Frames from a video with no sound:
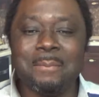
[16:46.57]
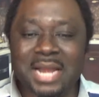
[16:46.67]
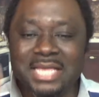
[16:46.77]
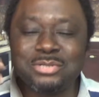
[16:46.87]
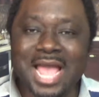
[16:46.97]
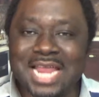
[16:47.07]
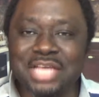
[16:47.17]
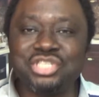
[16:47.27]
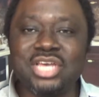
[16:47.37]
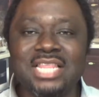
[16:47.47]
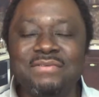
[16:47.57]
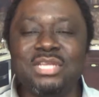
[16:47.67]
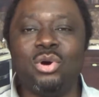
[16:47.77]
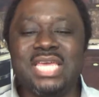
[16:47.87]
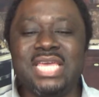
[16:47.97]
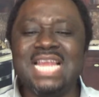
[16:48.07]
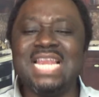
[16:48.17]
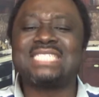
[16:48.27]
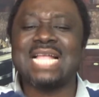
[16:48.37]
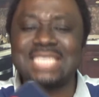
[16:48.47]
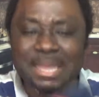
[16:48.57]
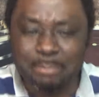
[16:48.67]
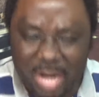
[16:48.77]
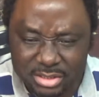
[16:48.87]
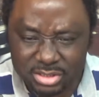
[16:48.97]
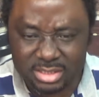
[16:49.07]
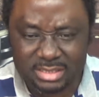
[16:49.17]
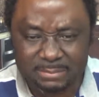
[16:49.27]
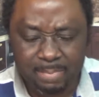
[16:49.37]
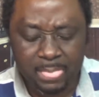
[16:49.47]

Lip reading: Please go ahead and share the video. Healings are taking place.